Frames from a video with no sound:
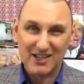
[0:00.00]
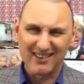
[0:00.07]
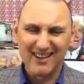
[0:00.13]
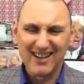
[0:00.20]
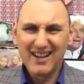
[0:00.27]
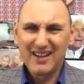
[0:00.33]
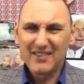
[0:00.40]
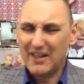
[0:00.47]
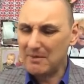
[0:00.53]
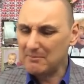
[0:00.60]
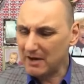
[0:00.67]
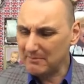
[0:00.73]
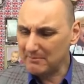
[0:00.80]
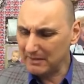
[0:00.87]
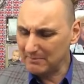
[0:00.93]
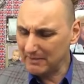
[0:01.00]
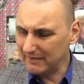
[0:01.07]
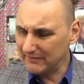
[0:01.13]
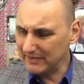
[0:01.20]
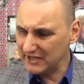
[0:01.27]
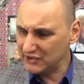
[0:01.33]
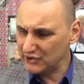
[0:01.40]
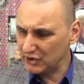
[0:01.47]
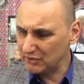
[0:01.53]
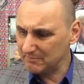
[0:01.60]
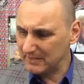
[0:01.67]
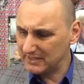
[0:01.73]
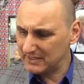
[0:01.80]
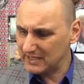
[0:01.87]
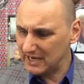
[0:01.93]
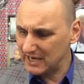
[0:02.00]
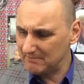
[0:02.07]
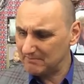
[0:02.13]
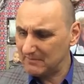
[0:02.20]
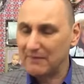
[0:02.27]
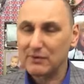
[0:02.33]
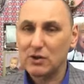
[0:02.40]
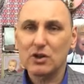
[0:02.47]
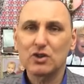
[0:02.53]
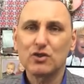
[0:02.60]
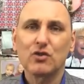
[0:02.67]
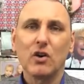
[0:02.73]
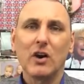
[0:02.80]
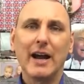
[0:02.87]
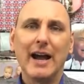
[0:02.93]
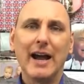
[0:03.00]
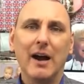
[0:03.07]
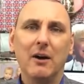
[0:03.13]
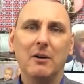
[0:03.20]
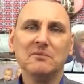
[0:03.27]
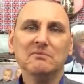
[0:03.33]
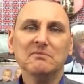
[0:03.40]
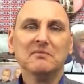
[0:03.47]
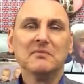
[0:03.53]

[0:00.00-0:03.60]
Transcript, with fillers: So that might be a bit of an issue, but um, I've got to try it out